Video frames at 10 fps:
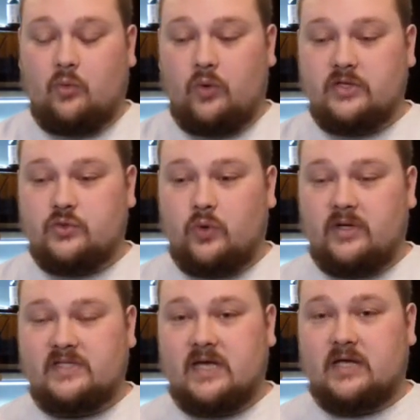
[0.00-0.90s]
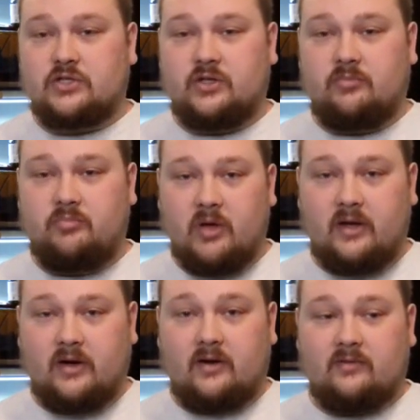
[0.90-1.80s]
Which one is actually
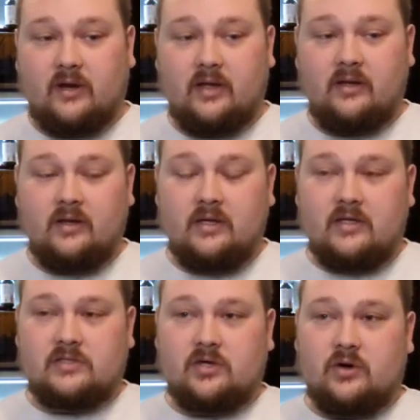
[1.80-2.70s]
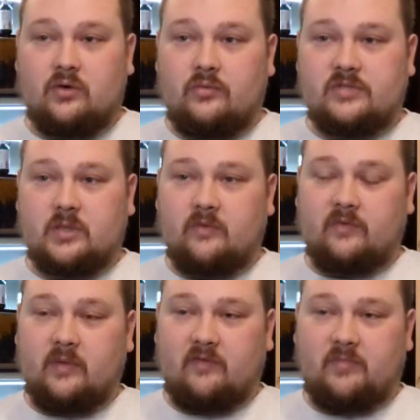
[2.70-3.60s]
better, right? So some of
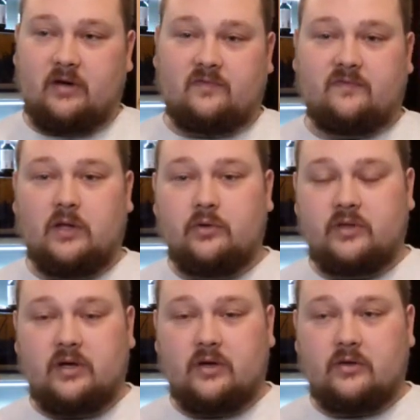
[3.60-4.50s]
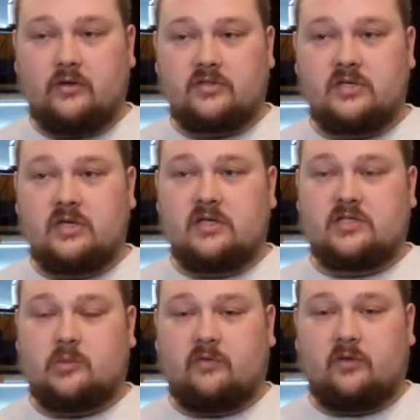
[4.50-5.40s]
them have better flow than others,
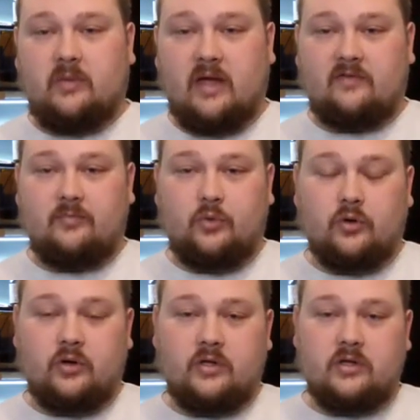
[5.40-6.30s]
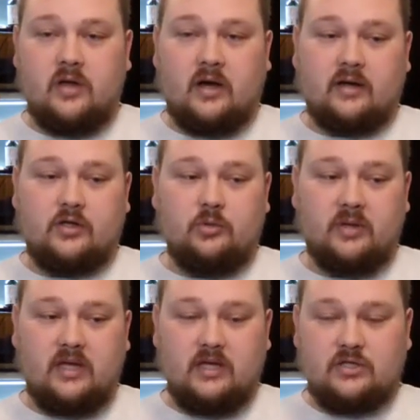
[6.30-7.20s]
some of them have more
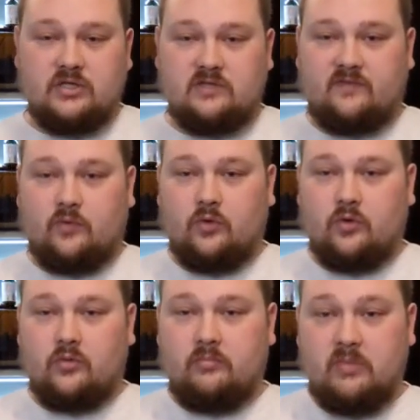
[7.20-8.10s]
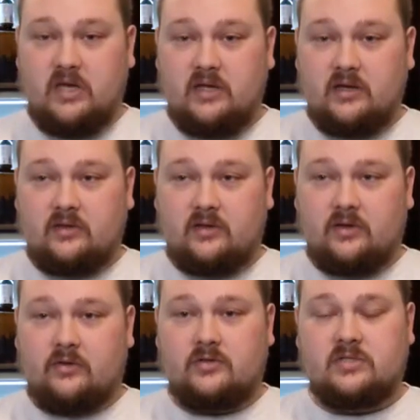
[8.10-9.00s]
cubic inches for media than
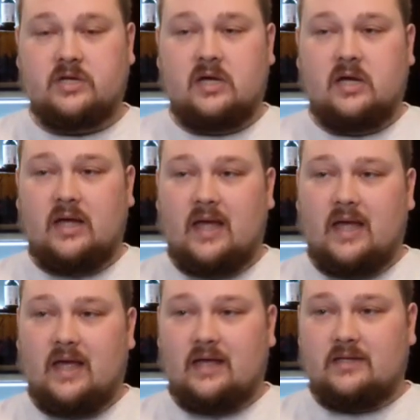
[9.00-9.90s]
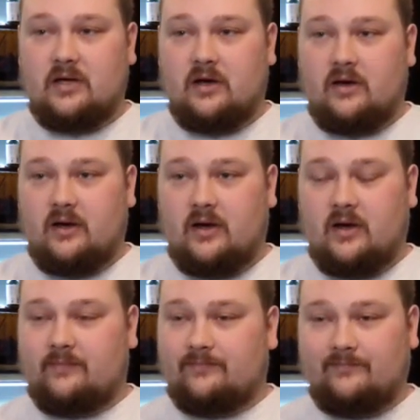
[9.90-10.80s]
others, and
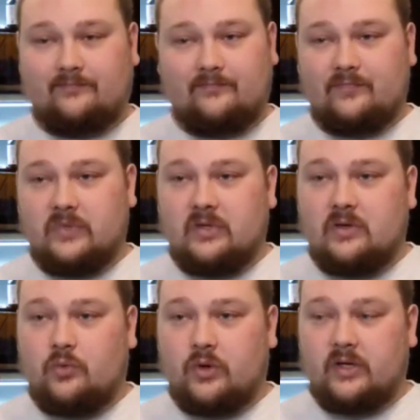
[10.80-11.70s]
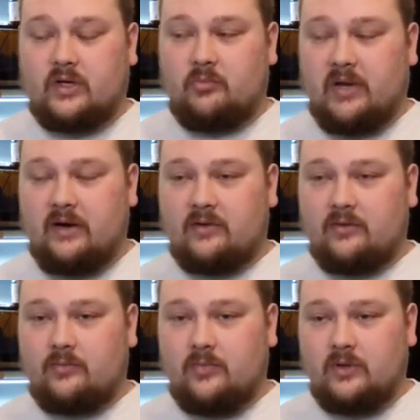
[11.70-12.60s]
we're going to compare
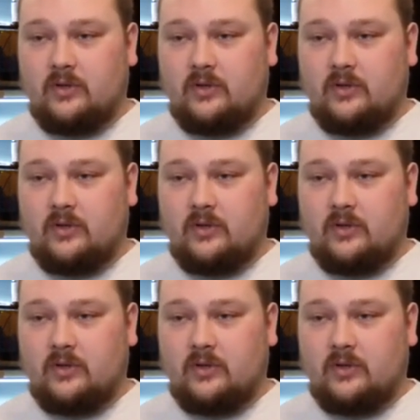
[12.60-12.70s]
them